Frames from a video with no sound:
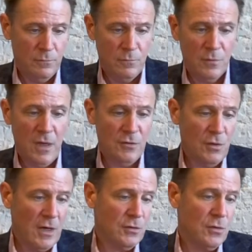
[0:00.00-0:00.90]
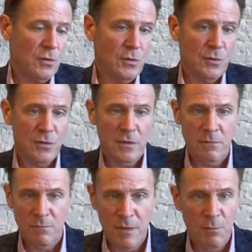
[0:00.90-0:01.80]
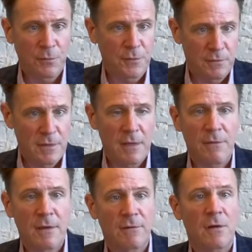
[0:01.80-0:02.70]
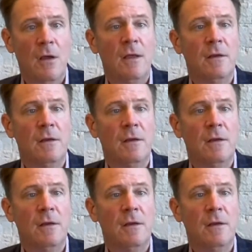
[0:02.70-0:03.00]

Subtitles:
contractors and people to get things done,